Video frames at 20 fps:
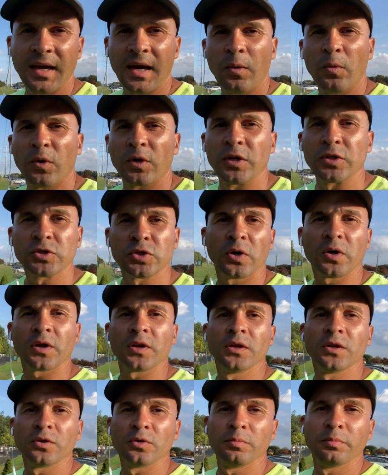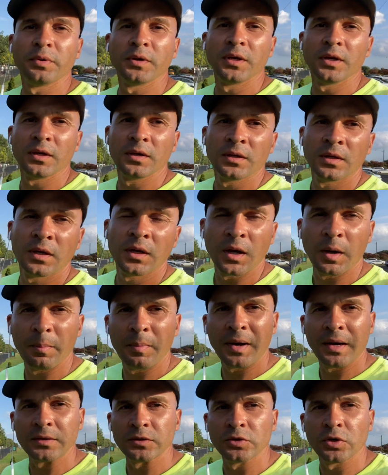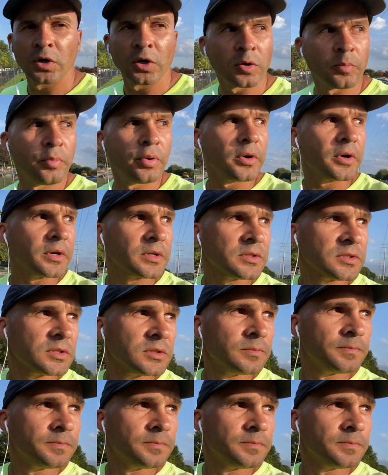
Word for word: I want to talk a little bit about dog parks